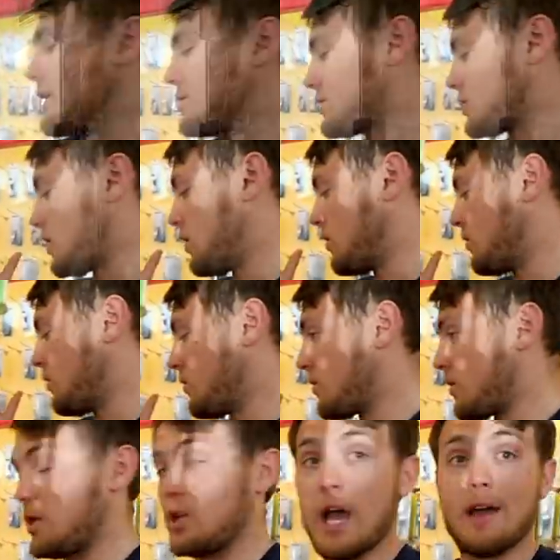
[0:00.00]
right, so
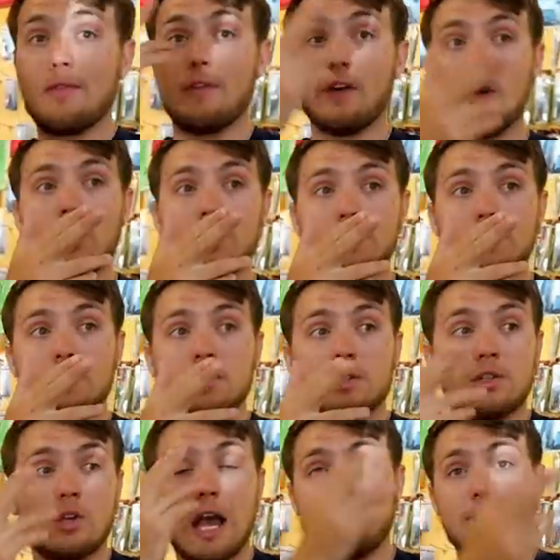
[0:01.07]
you had the
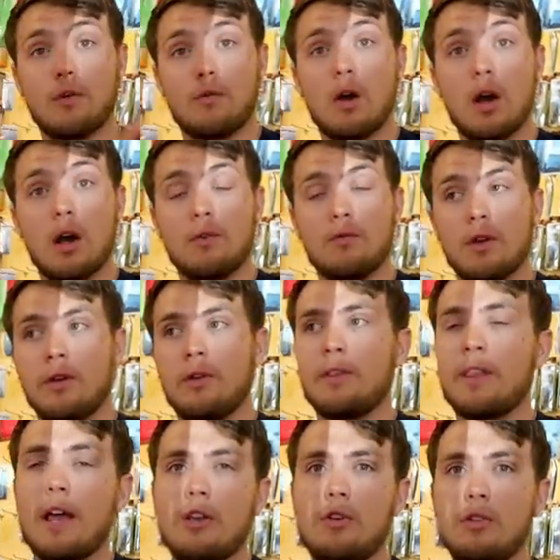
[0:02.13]
hooks, you have the rod and reel,
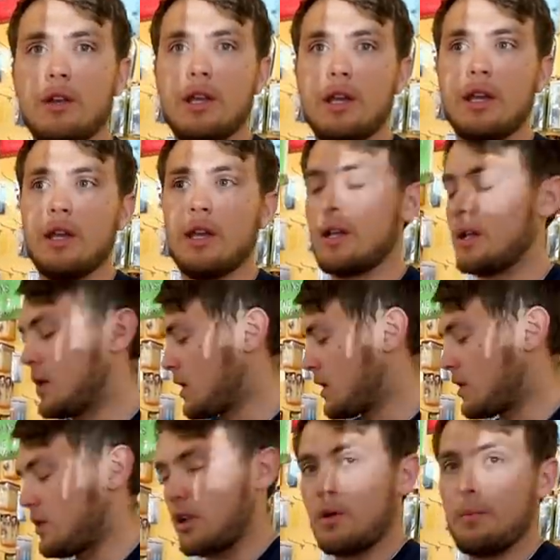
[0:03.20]
now you need
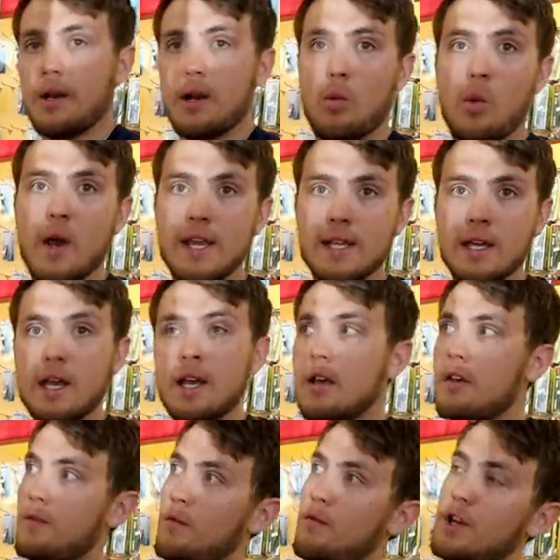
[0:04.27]
a little bit of weight.
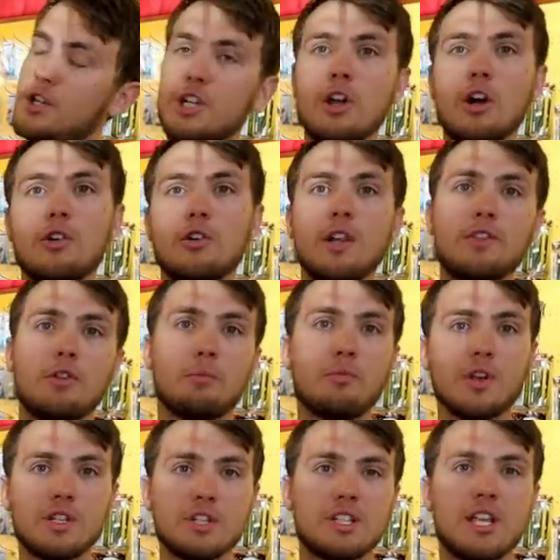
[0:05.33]
If you're fishing underneath the
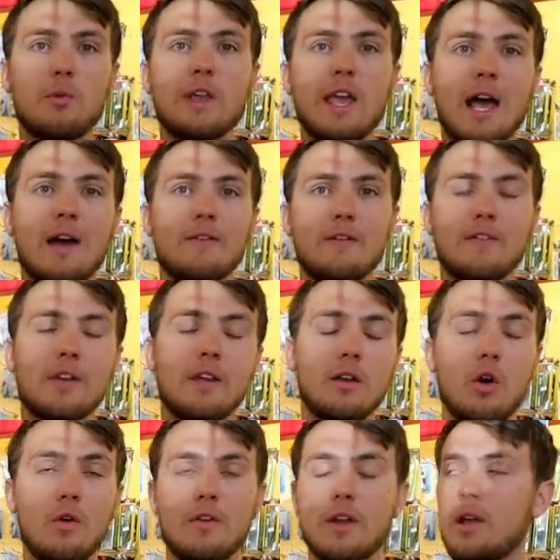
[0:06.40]
bridges that we have
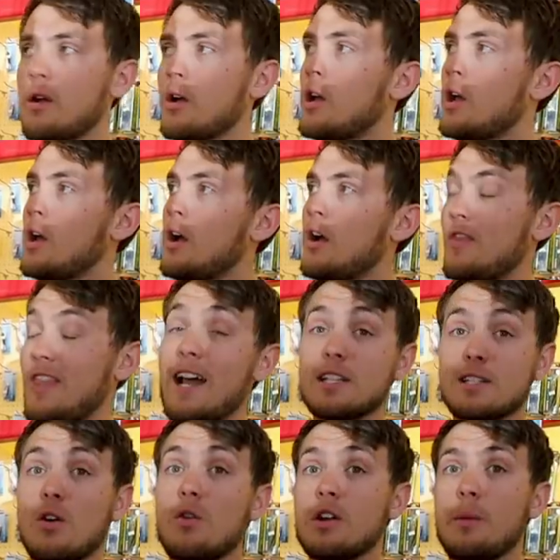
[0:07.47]
over here, that
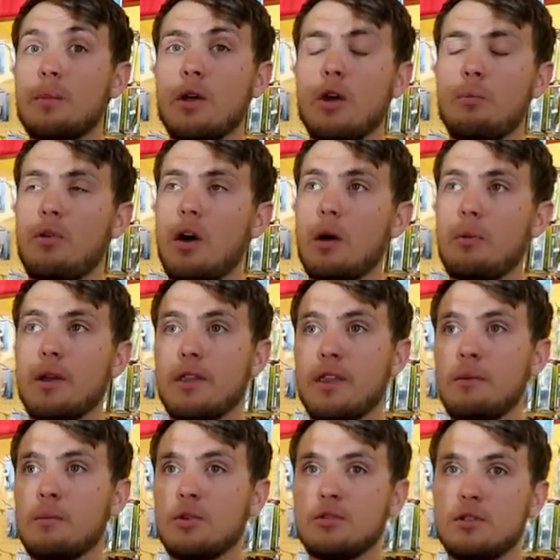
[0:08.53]
is going to be probably
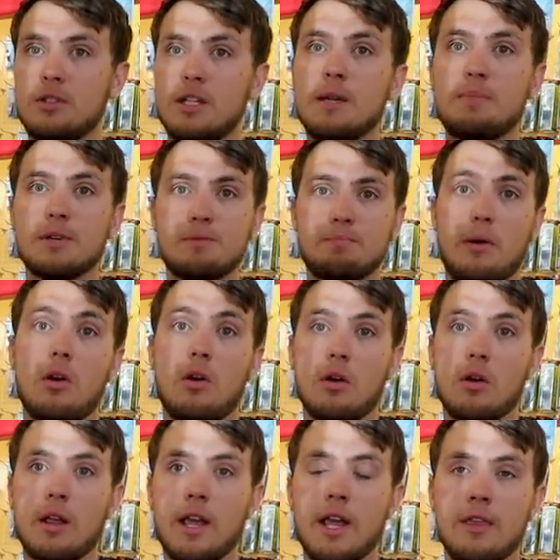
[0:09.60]
the most deepest
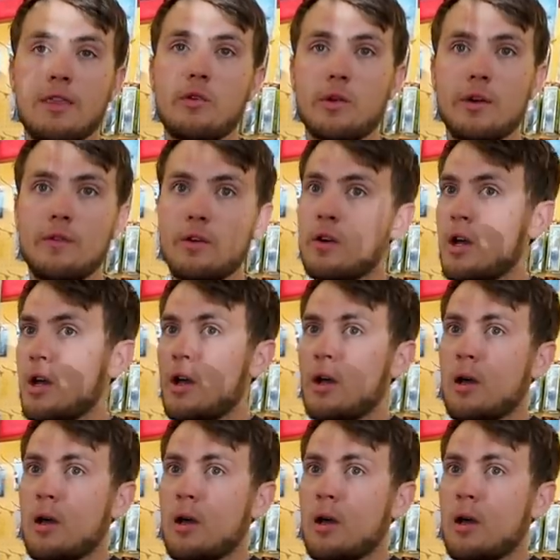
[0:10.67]
part in the river.